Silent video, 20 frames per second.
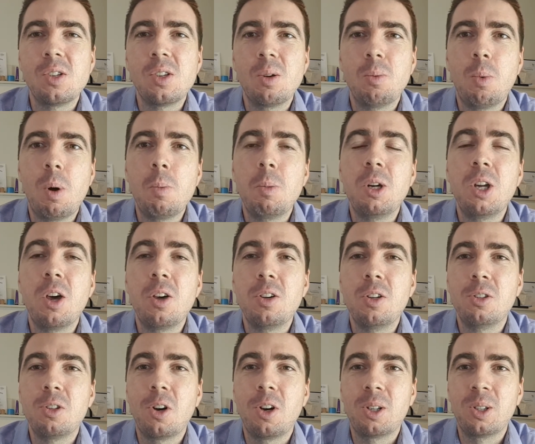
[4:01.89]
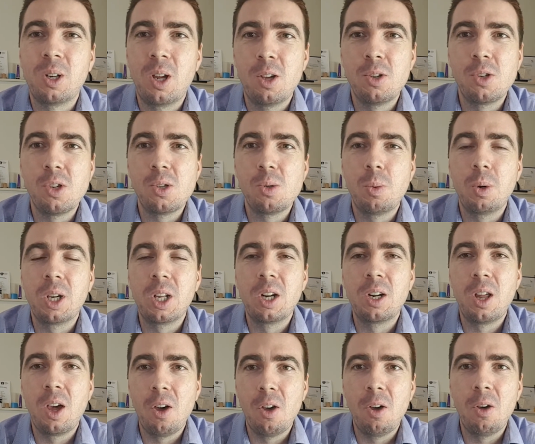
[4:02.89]
And when we know your diagnosis, we're going to
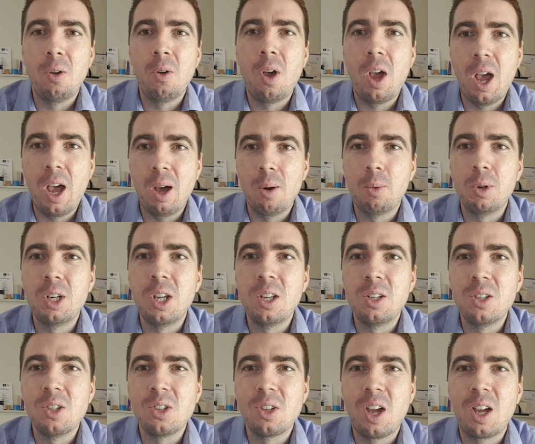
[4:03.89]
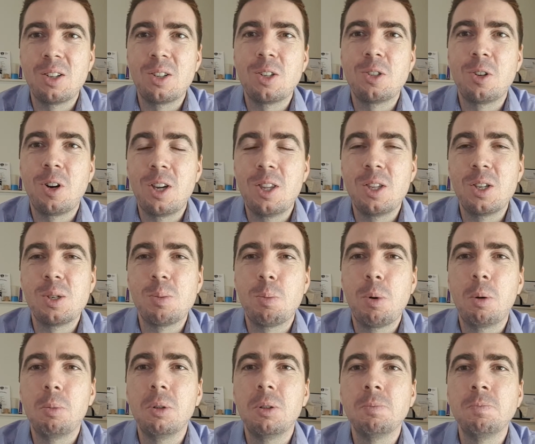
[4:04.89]
know how we need to start to treat this
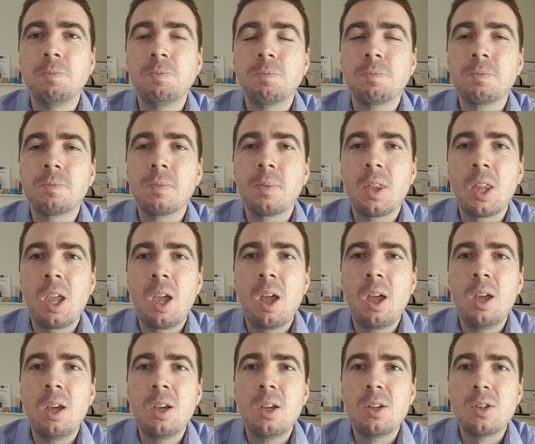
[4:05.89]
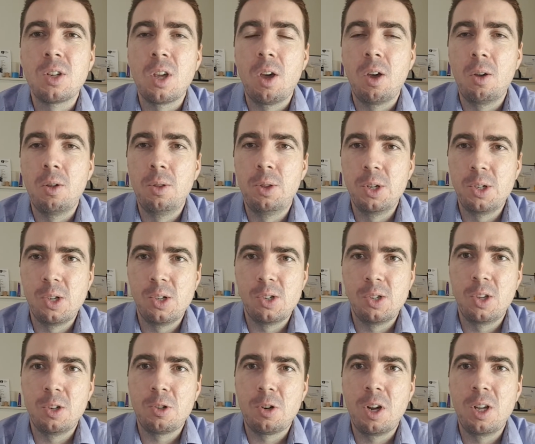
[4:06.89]
problem. So this is
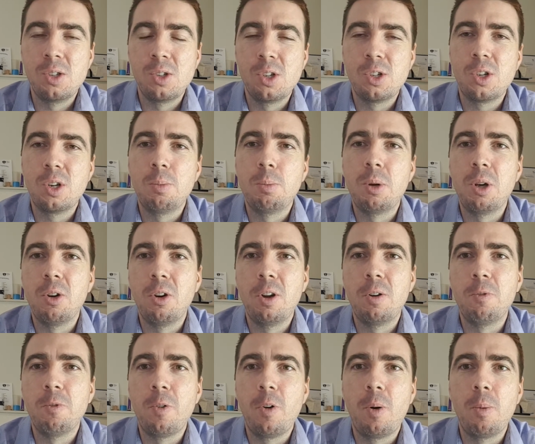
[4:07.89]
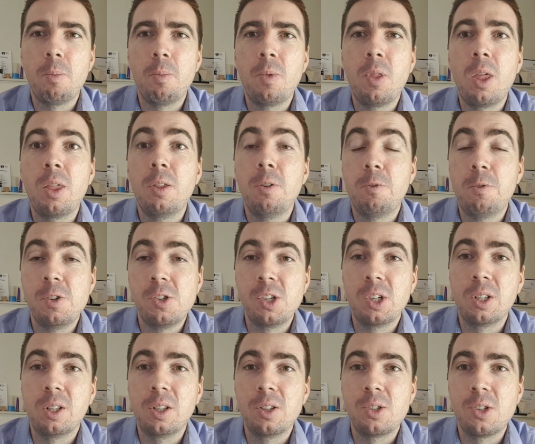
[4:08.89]
the transition period from the
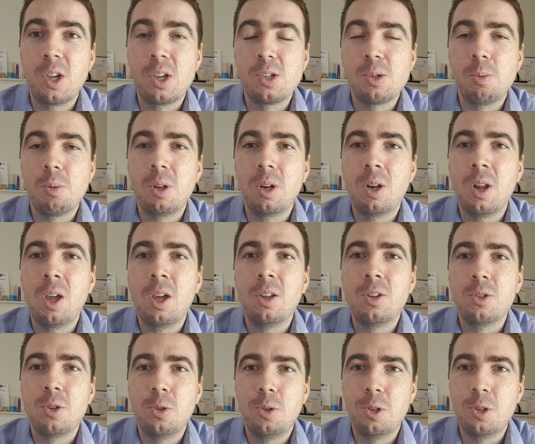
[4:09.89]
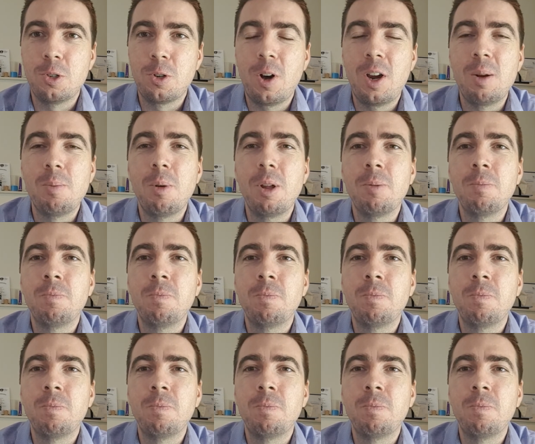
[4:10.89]
physical assessment to the treatment.